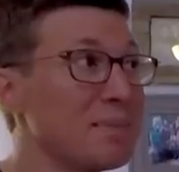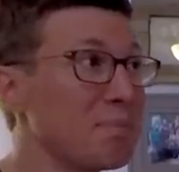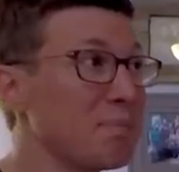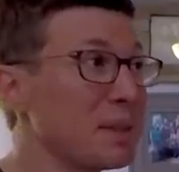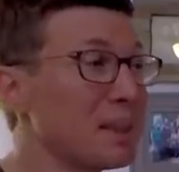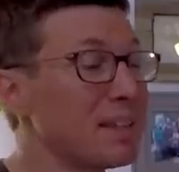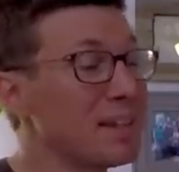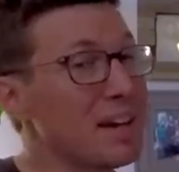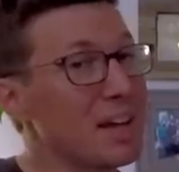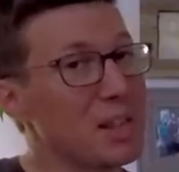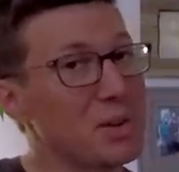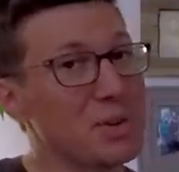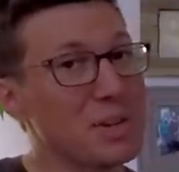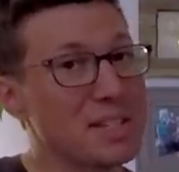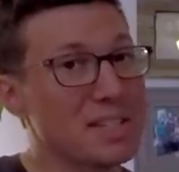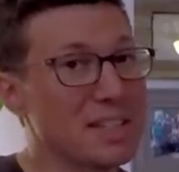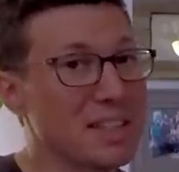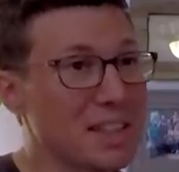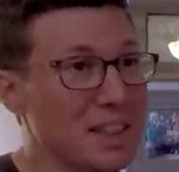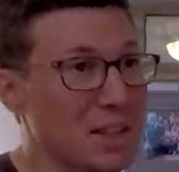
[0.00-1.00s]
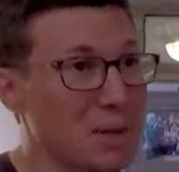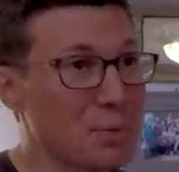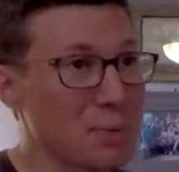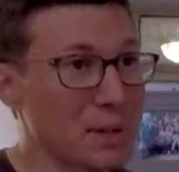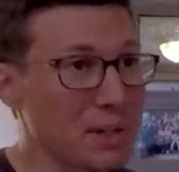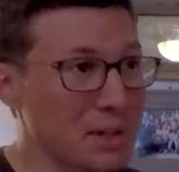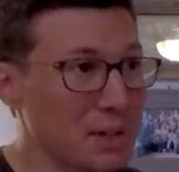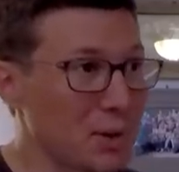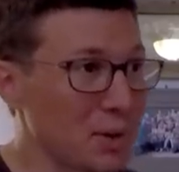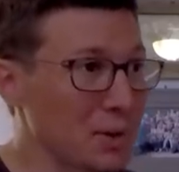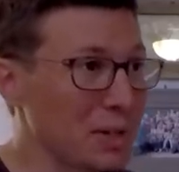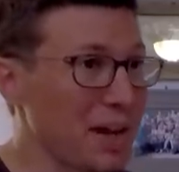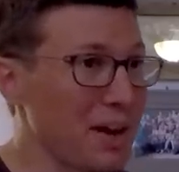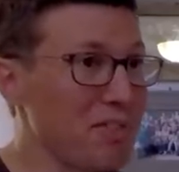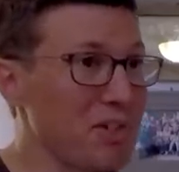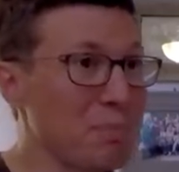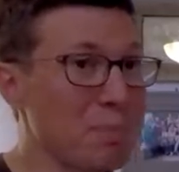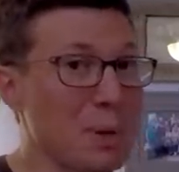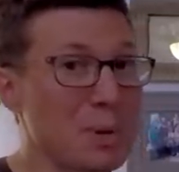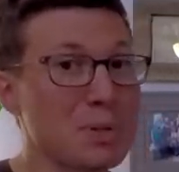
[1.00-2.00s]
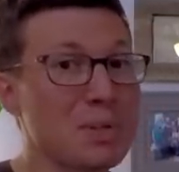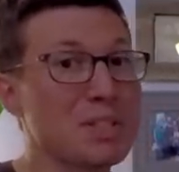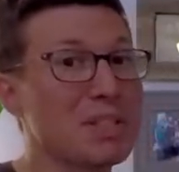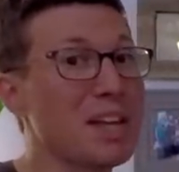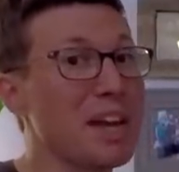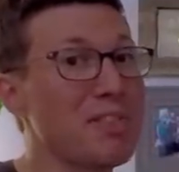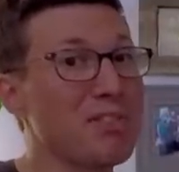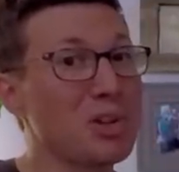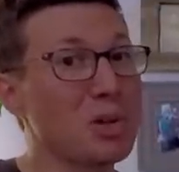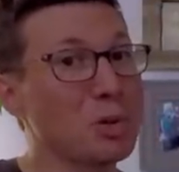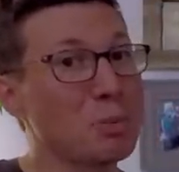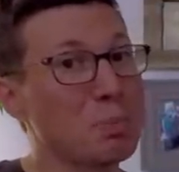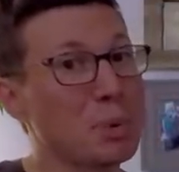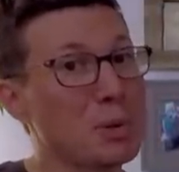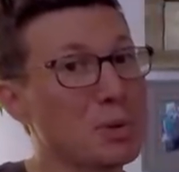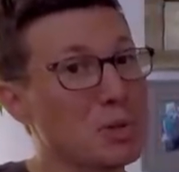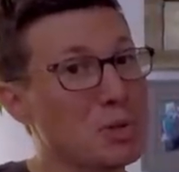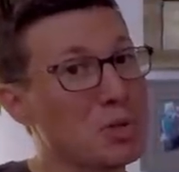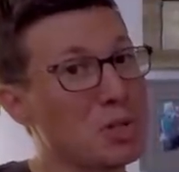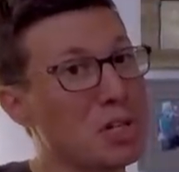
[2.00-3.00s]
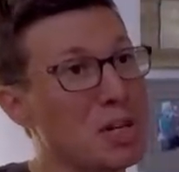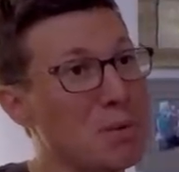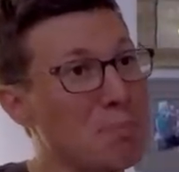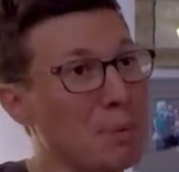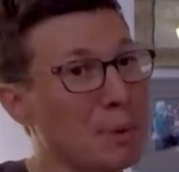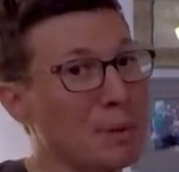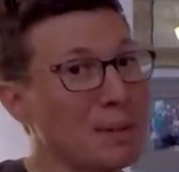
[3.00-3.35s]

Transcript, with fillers: But the other reason that they're really old heavy boats is heavy old boats are cheap.